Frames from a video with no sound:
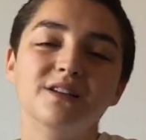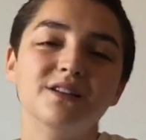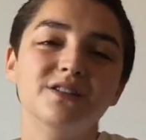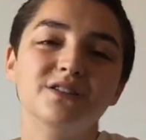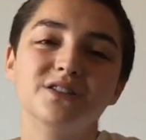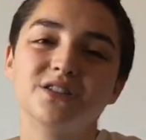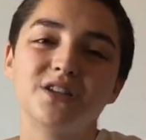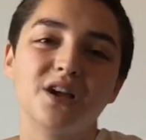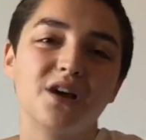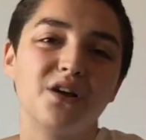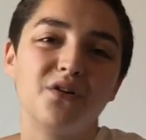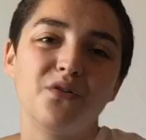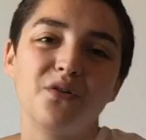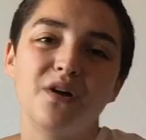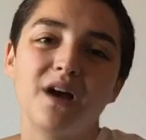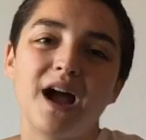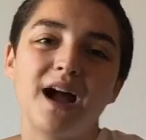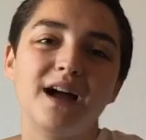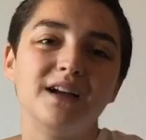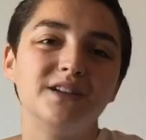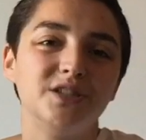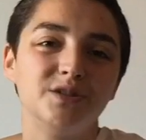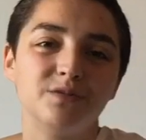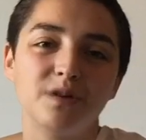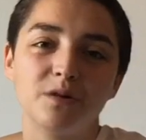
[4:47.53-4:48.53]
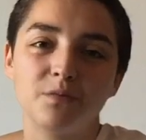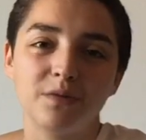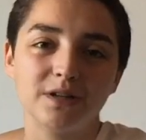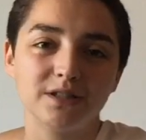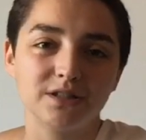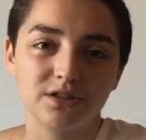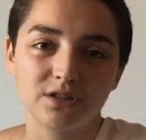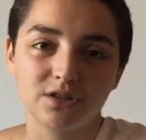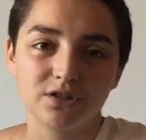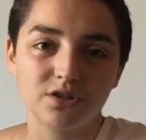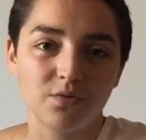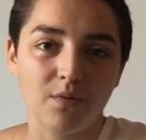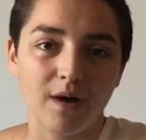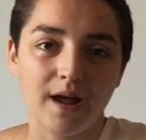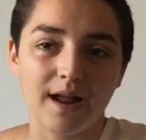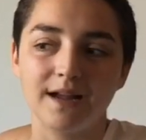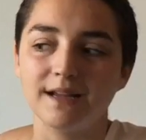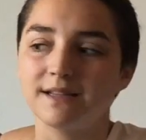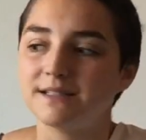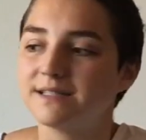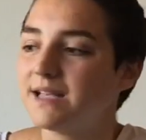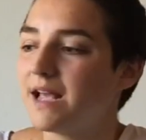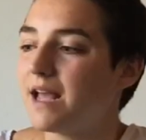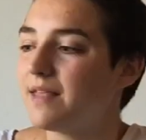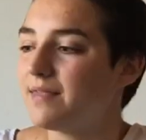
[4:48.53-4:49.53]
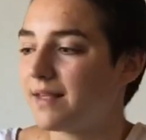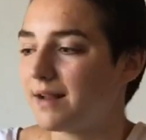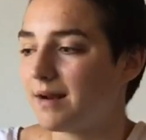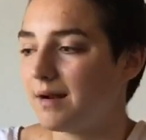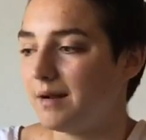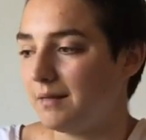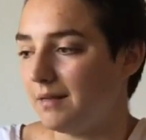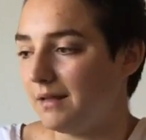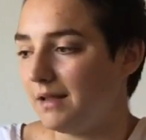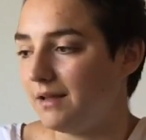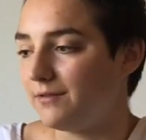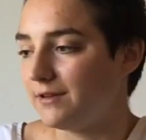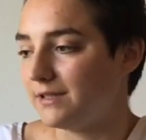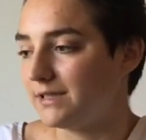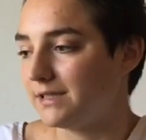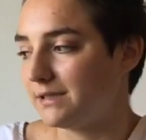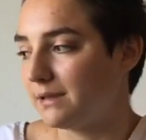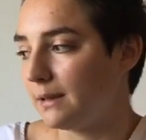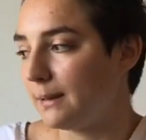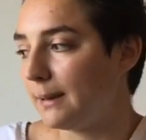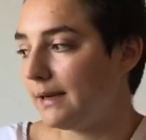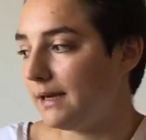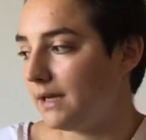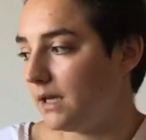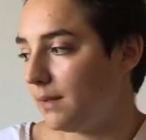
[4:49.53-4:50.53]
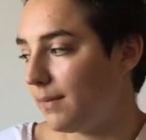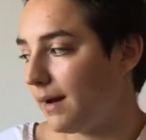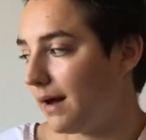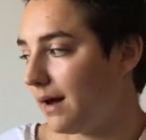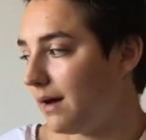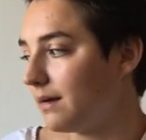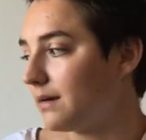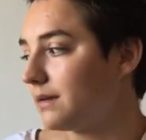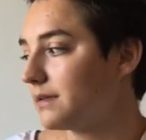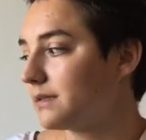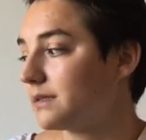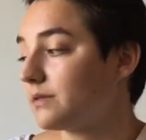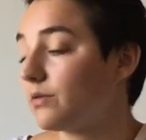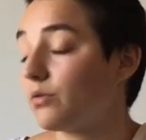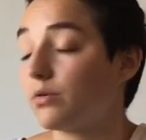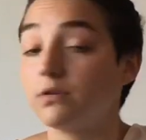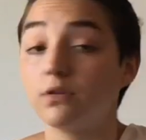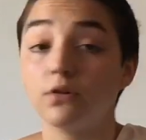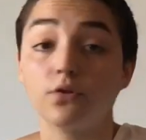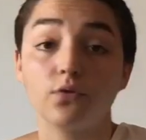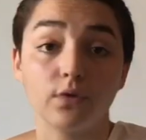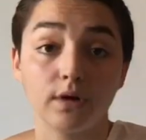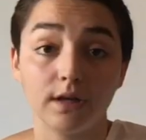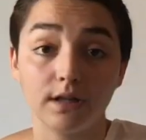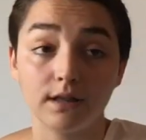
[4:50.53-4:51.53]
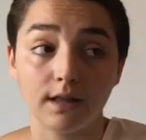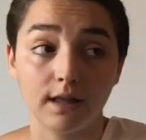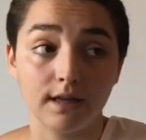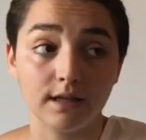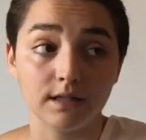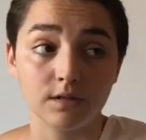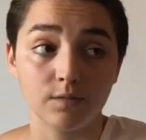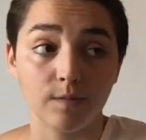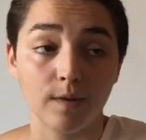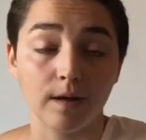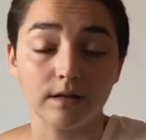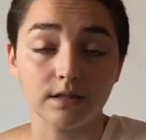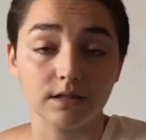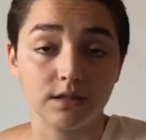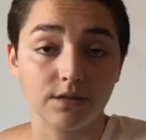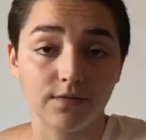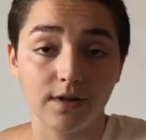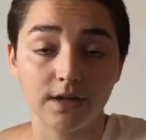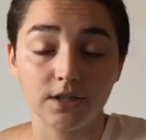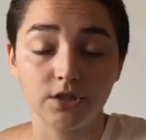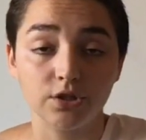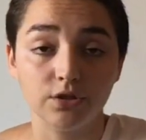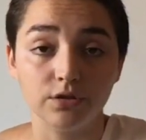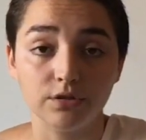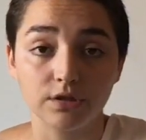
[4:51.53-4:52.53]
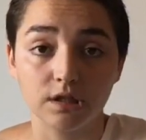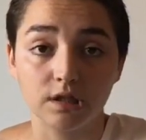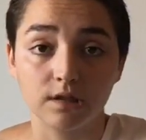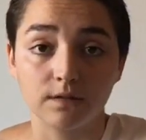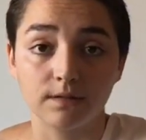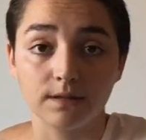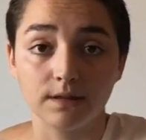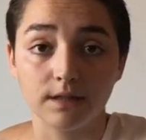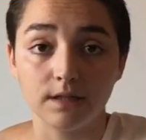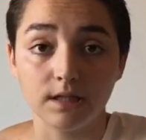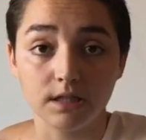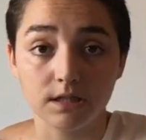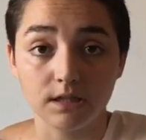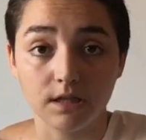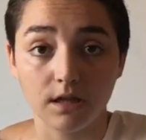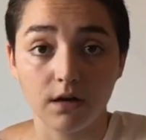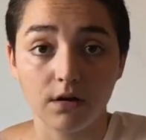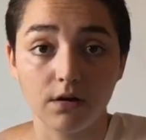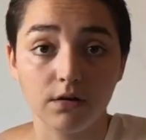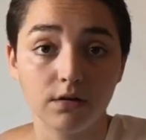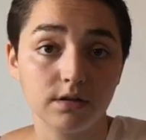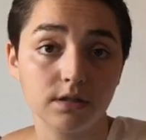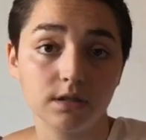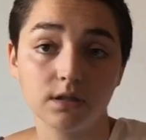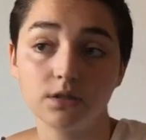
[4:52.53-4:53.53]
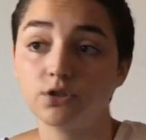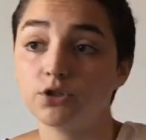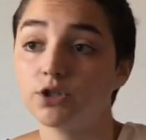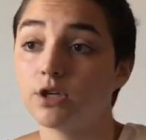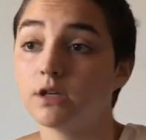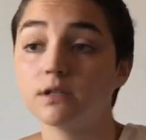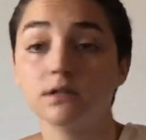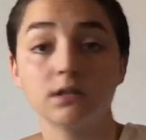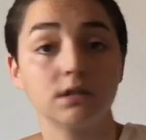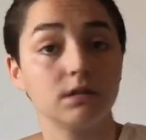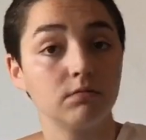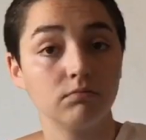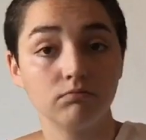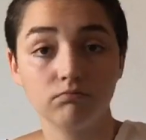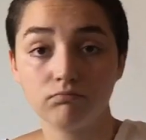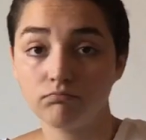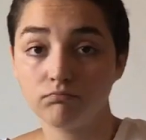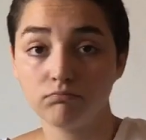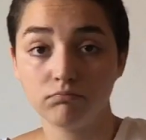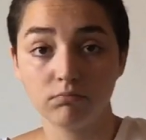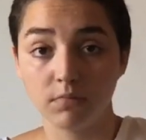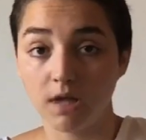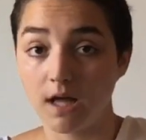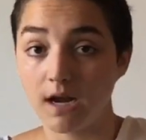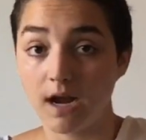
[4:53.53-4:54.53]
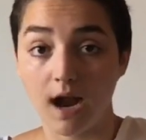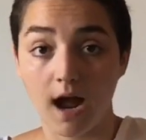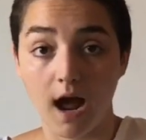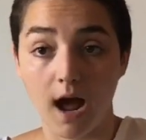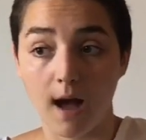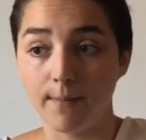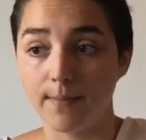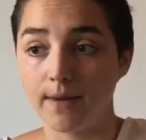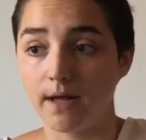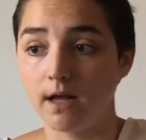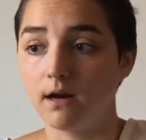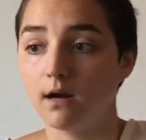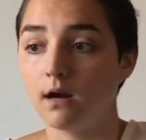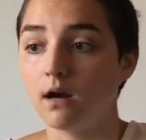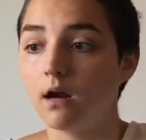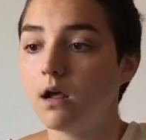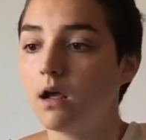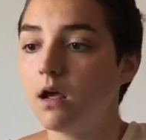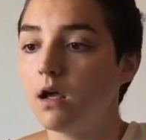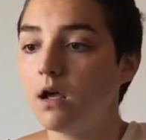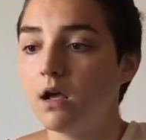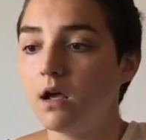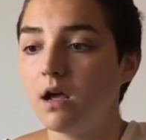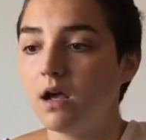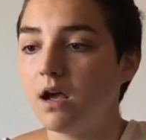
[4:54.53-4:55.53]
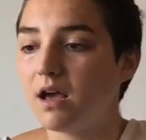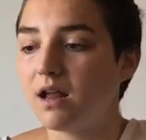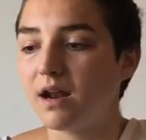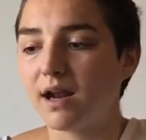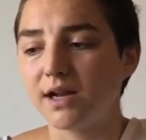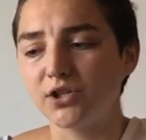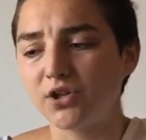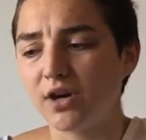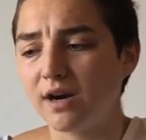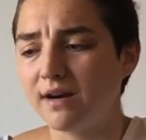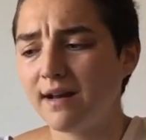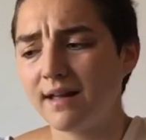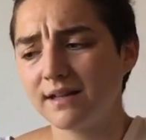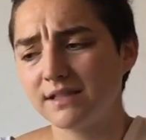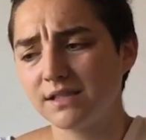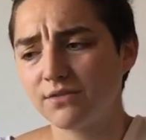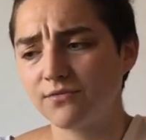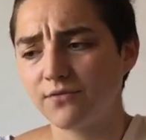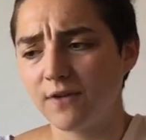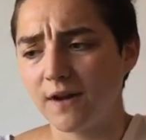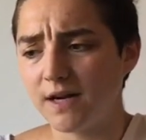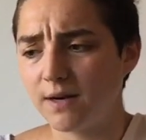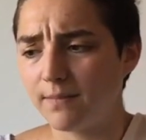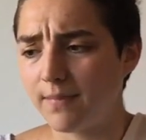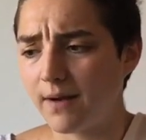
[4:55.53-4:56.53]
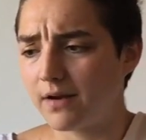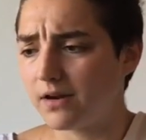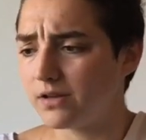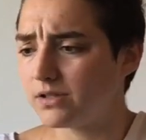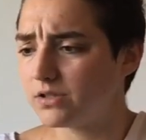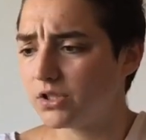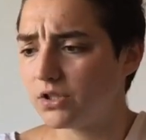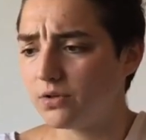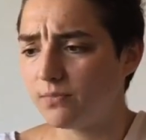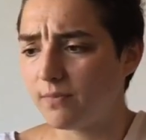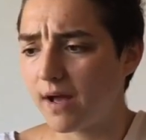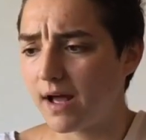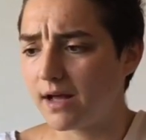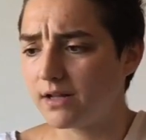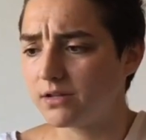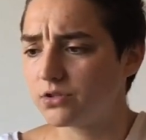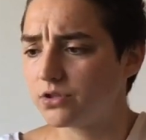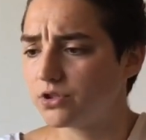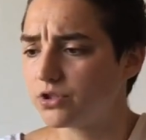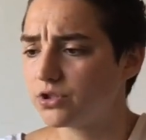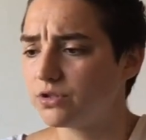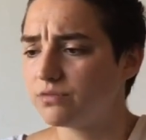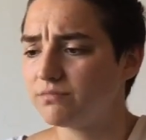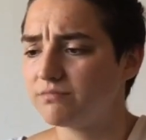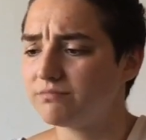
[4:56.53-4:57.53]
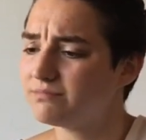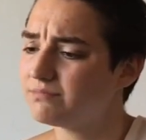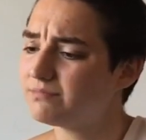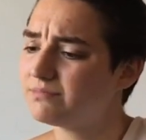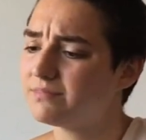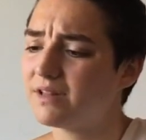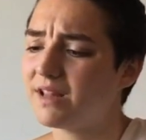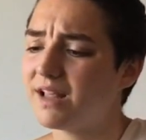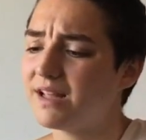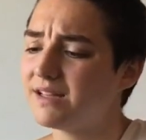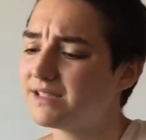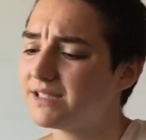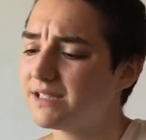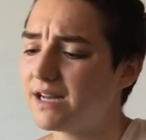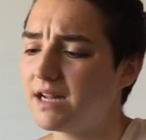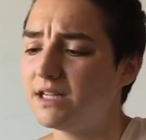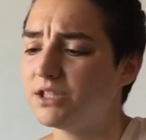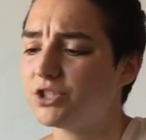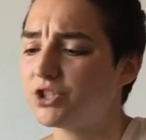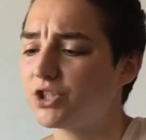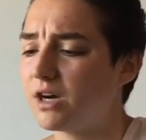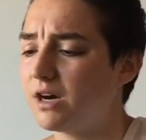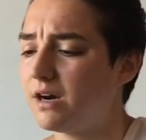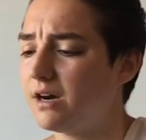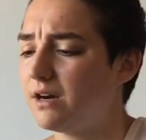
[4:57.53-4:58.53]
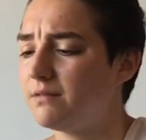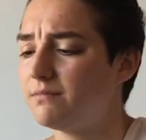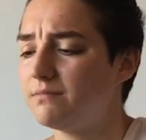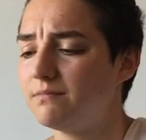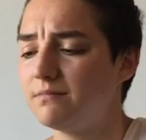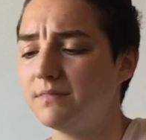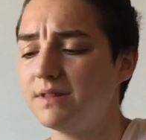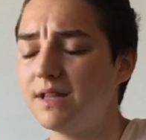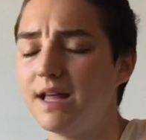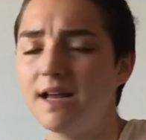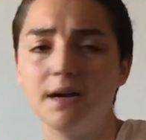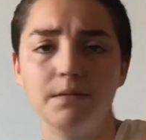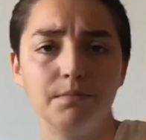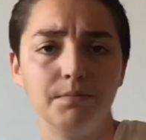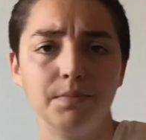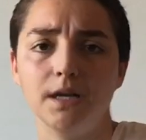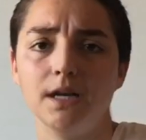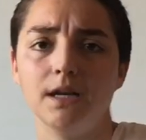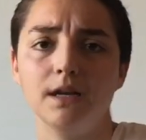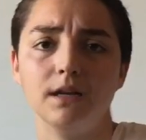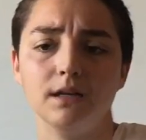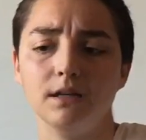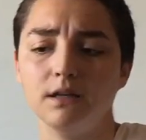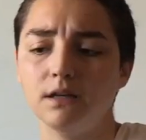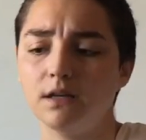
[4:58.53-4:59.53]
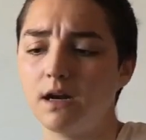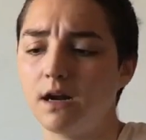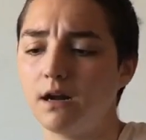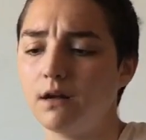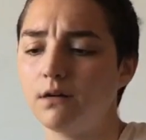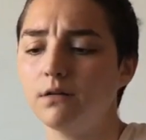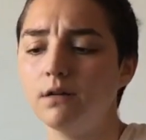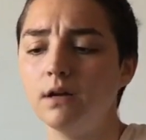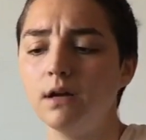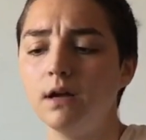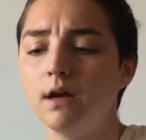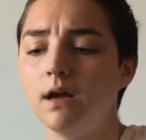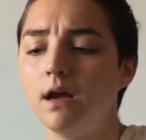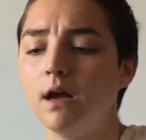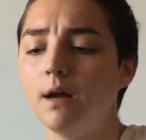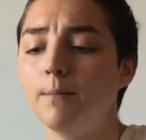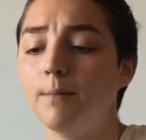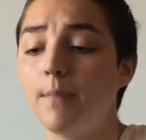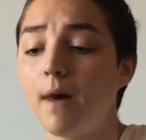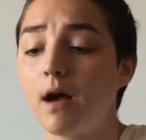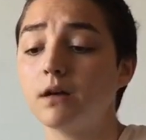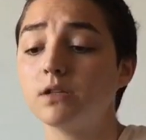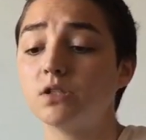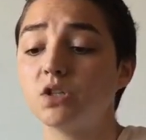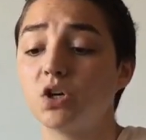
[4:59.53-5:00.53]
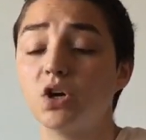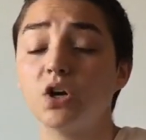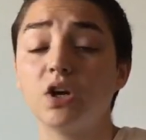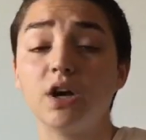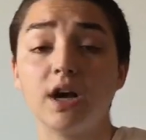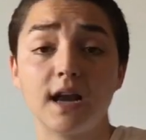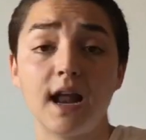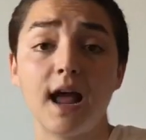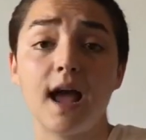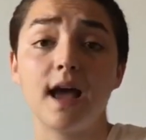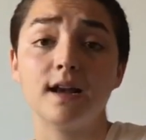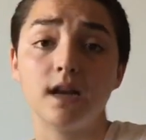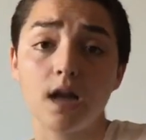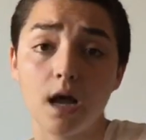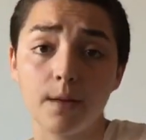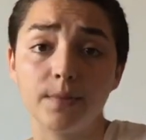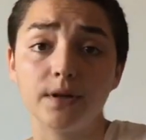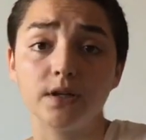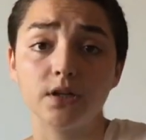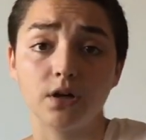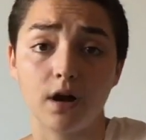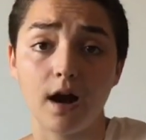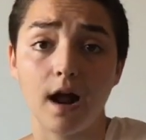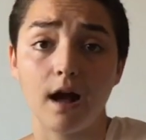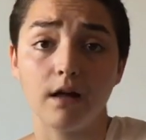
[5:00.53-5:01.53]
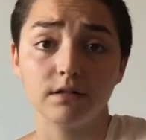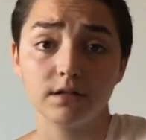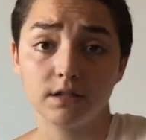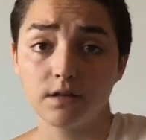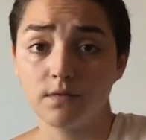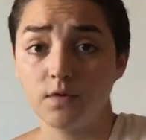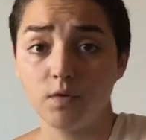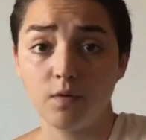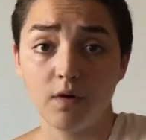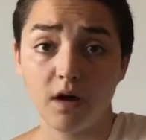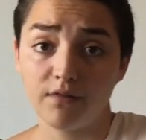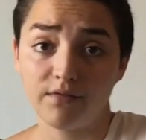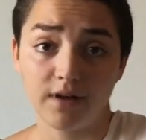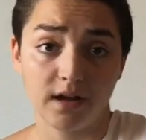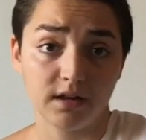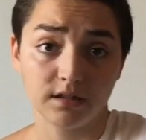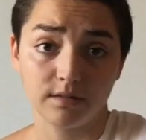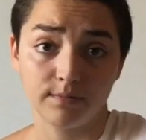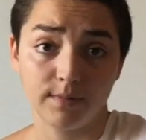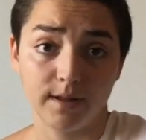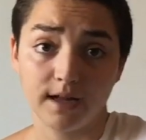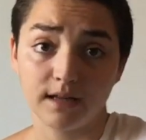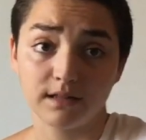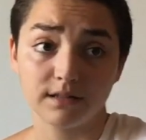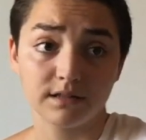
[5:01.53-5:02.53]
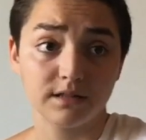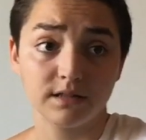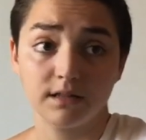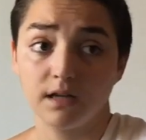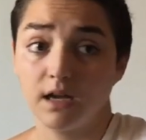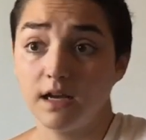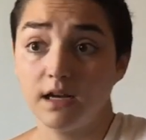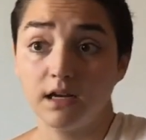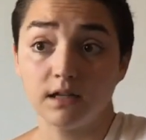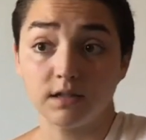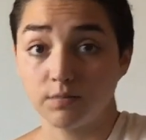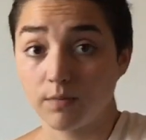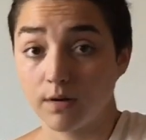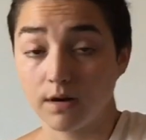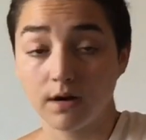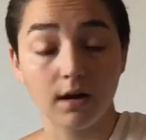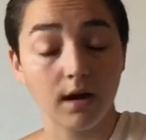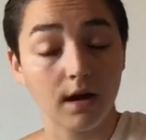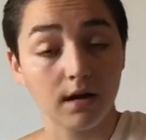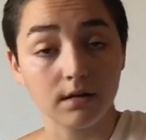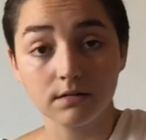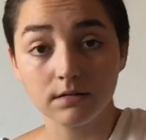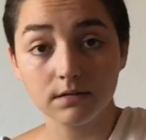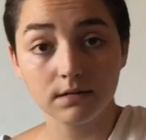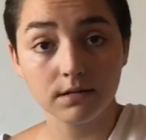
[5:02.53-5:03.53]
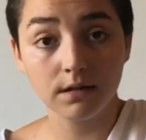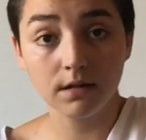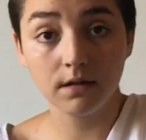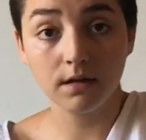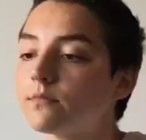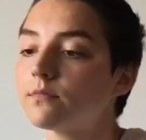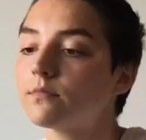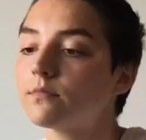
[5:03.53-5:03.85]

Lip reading: So I do it once or twice and then I leave it to the ladybugs or the green lacewings if I choose to release those and just let it happen. And I try not to fret about it too much. It's nature, let it be, you know? Bugs are gonna end up in your house if you have houseplants. It is what it is.